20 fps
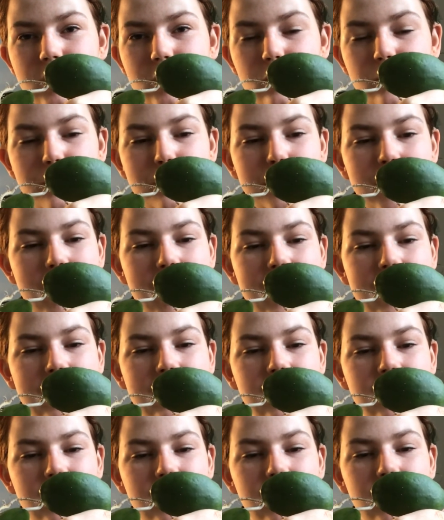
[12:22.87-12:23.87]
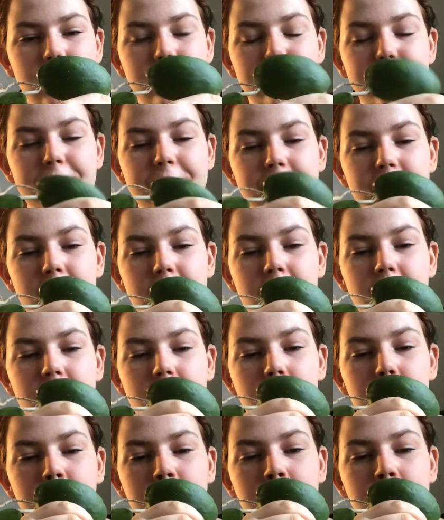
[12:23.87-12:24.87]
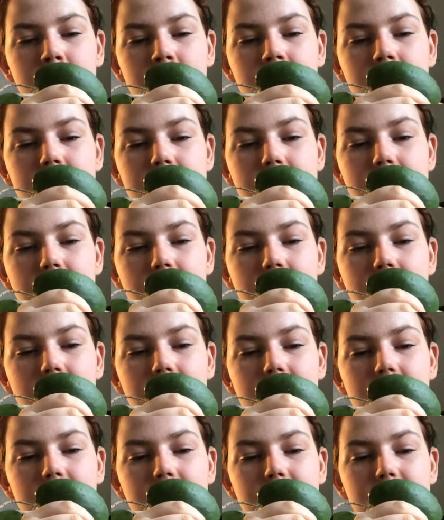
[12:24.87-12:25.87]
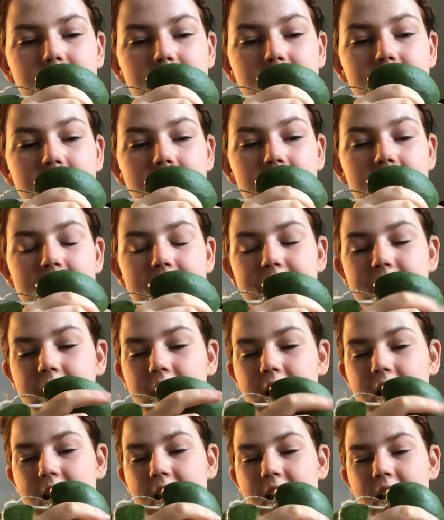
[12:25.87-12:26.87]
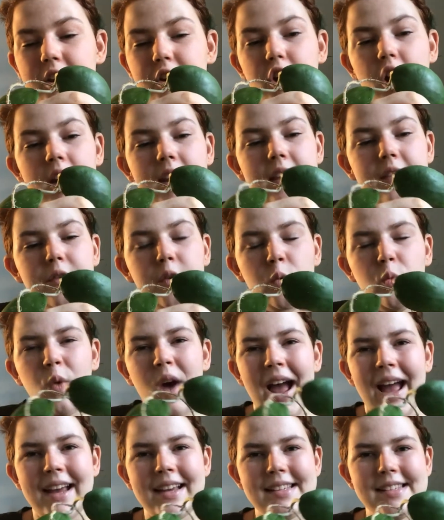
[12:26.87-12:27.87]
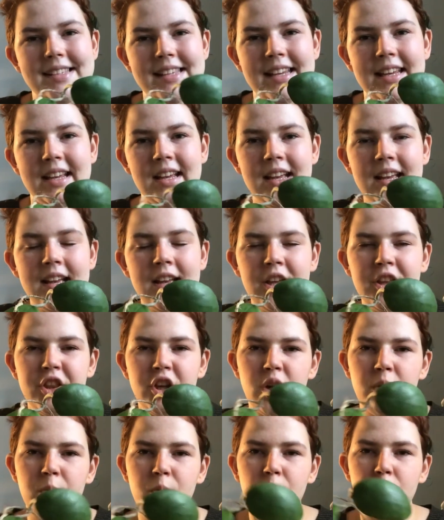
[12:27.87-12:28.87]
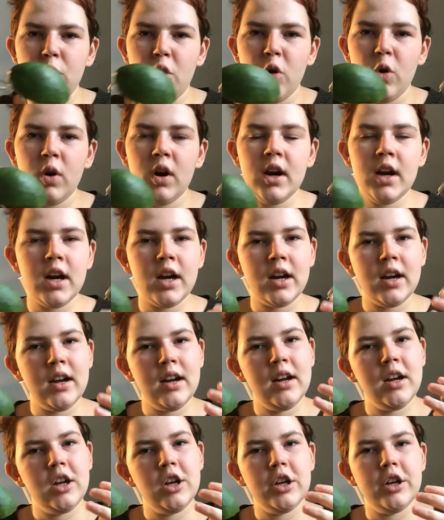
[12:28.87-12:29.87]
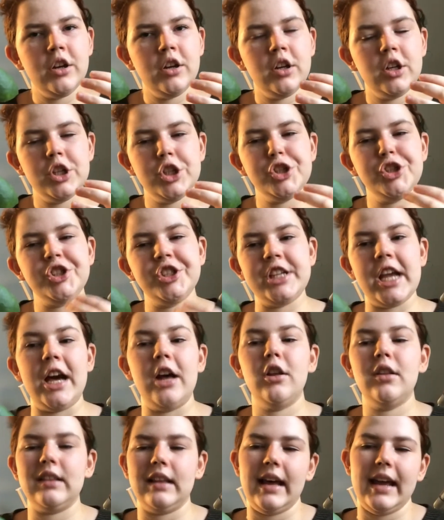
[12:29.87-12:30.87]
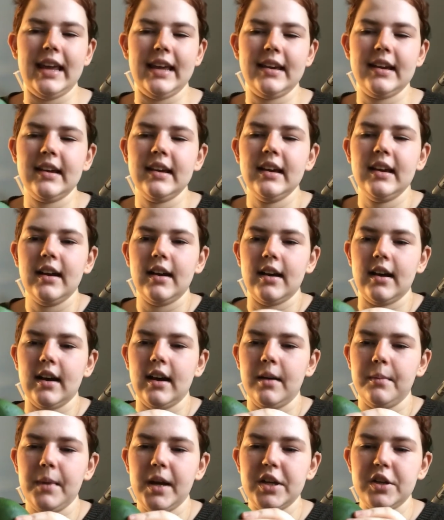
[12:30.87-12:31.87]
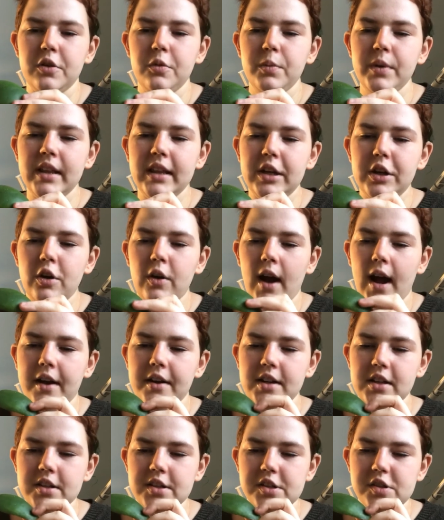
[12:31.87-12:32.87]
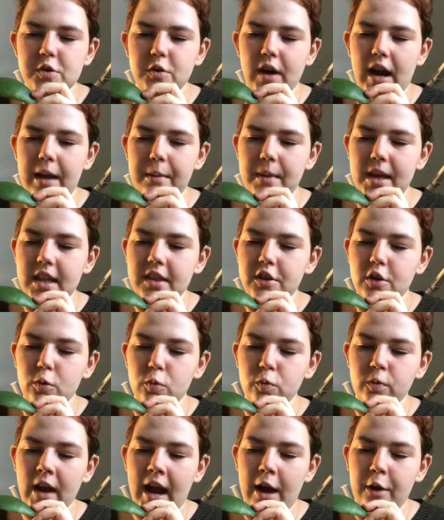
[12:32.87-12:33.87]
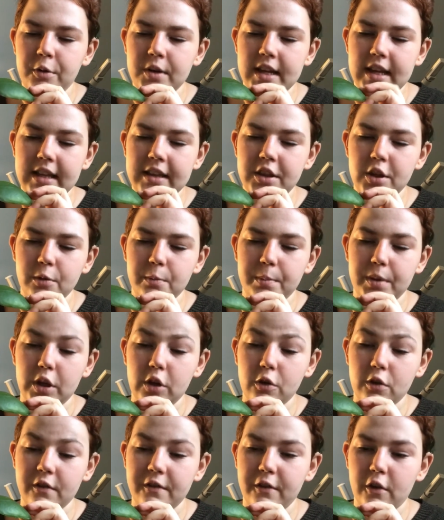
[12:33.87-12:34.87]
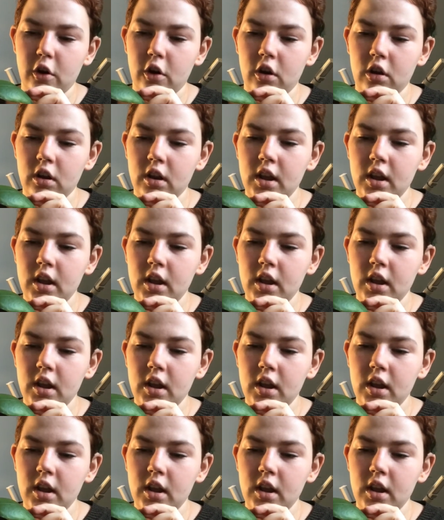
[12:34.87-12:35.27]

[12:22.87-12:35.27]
Big, firm, very, very, not even waxy. They're more shell-like. I don't really know how to describe it. They're rounded, they're beautiful.